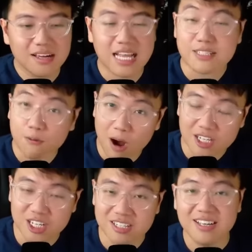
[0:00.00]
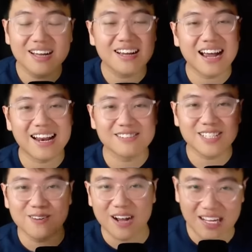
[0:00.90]
Thanks for watching, and I'll
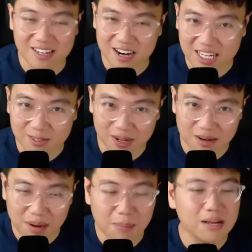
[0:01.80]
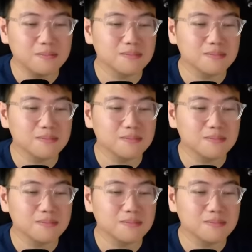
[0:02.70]
see you guys in the next one. Bye-bye.